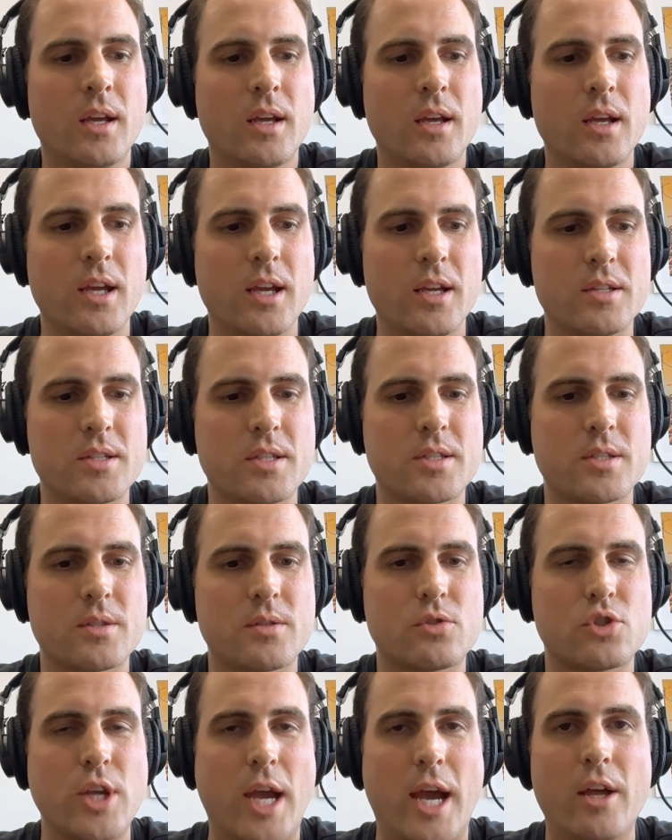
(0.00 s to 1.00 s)
It's
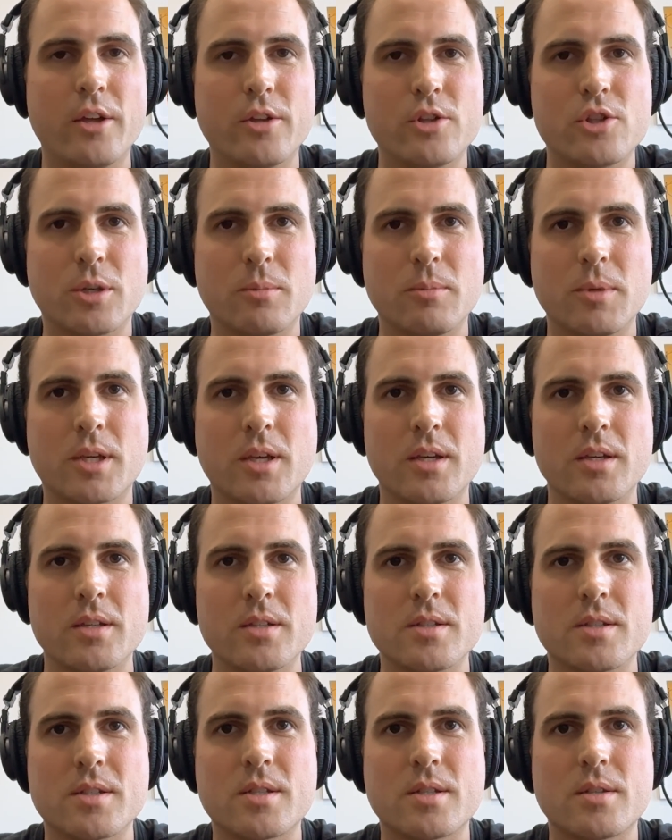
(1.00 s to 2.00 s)
challenging
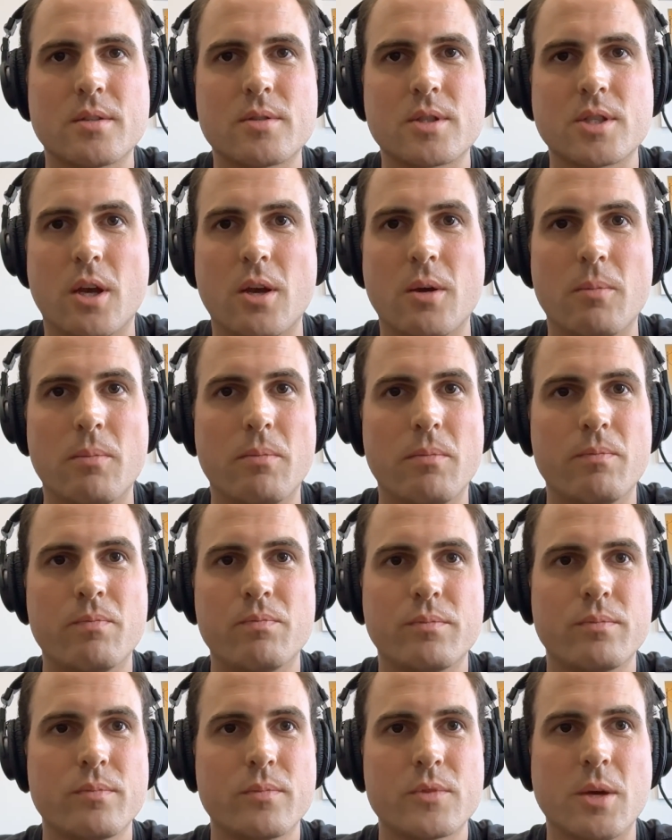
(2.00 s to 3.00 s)
because some
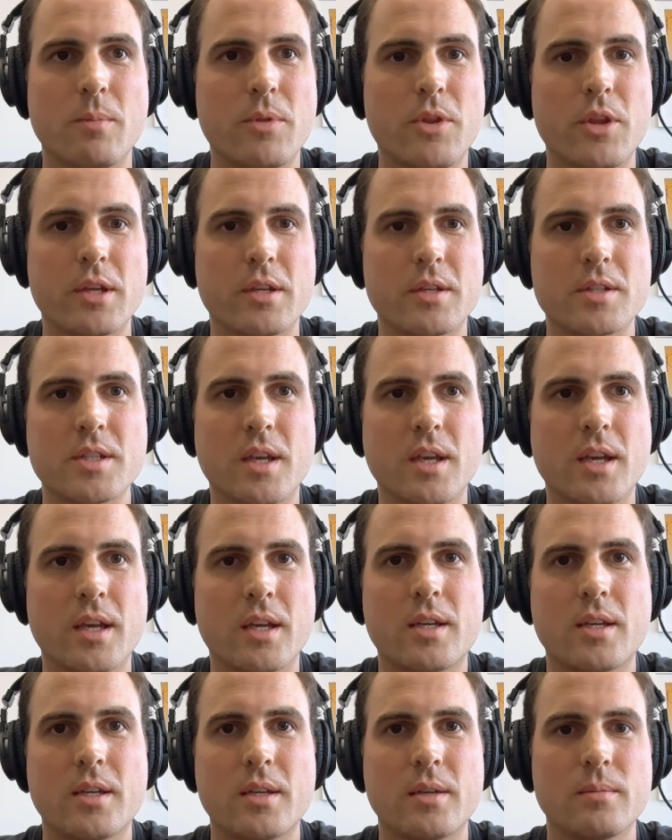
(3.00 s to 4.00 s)
things
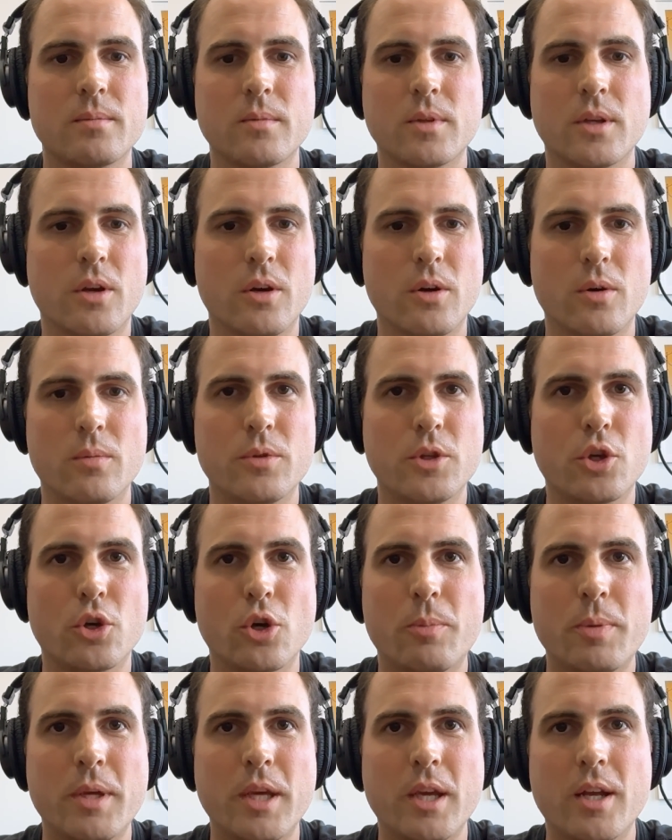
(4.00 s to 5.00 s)
like,
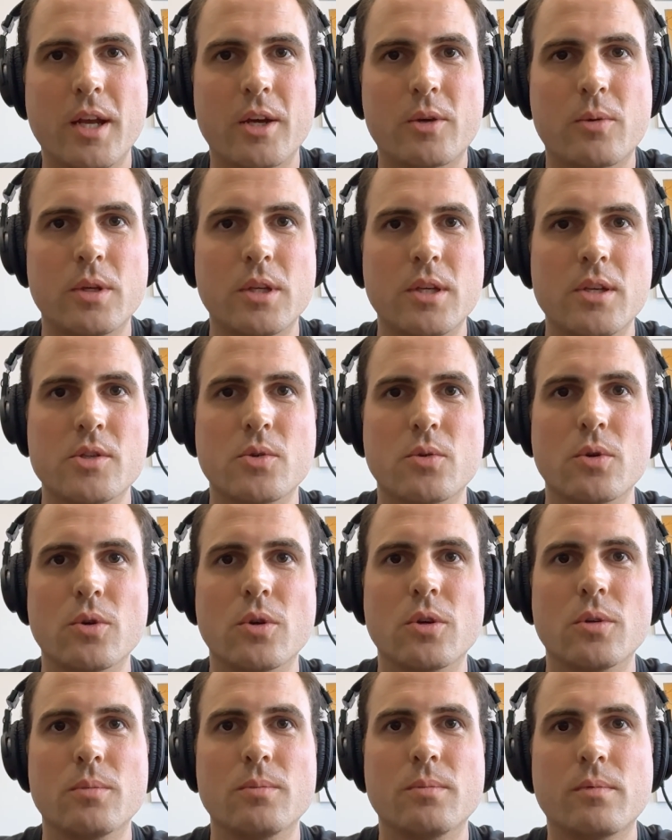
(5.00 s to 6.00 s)
European equities
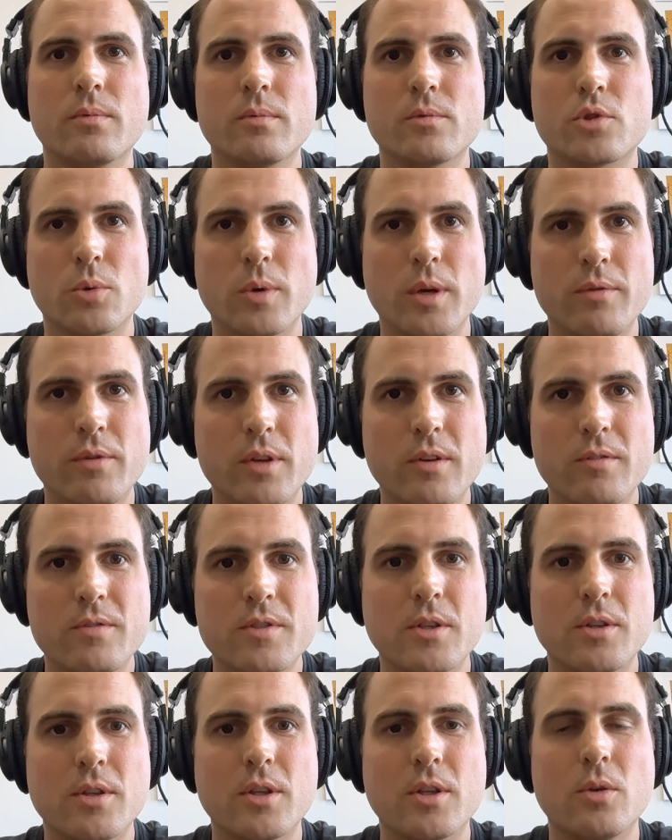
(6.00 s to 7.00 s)
or derivatives
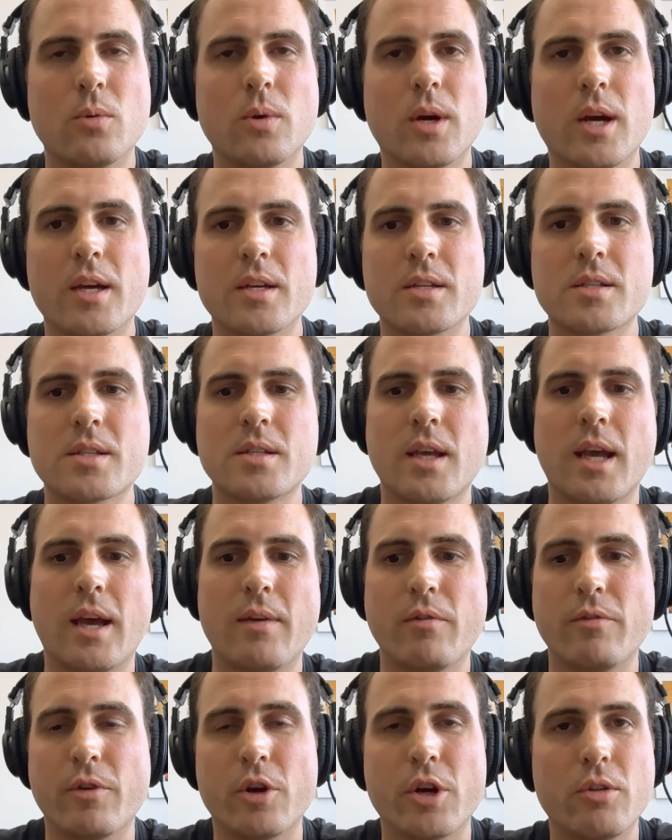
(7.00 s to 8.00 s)
in the US have
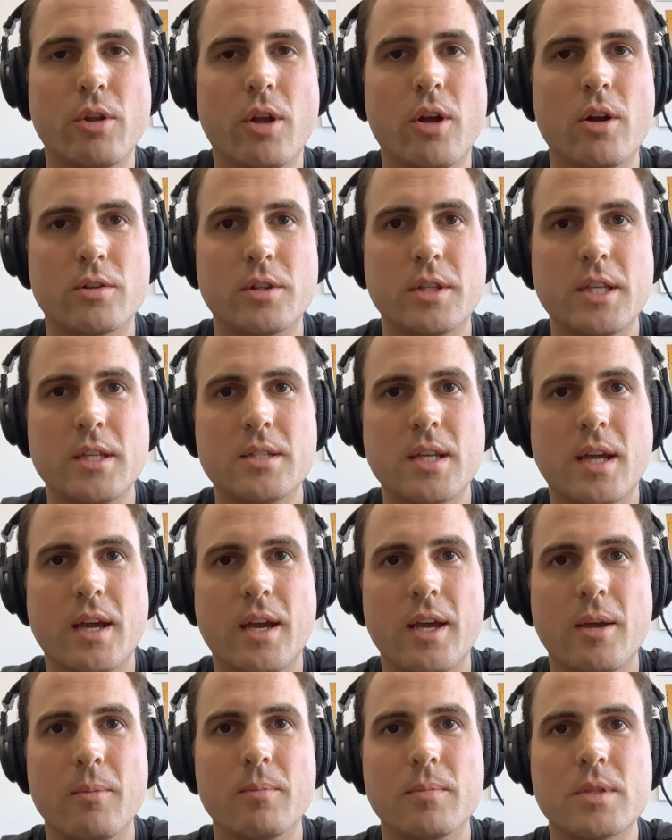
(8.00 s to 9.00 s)
a very long lead
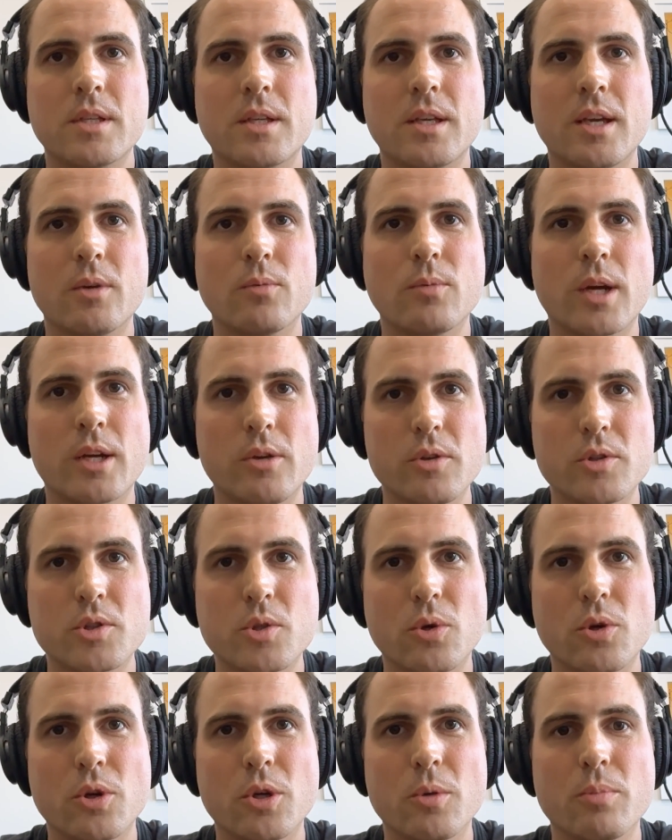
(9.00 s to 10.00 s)
time to get
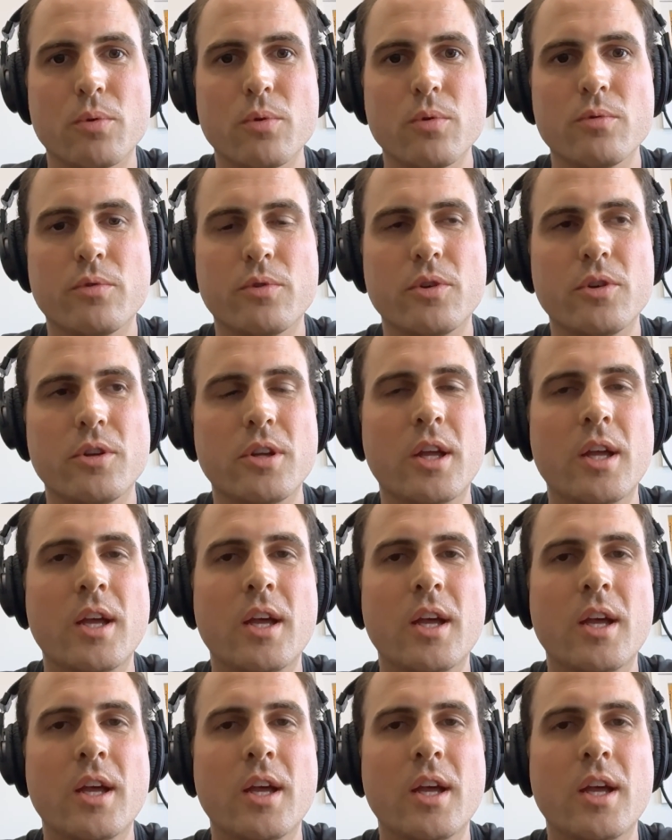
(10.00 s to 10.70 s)
regulatory approval.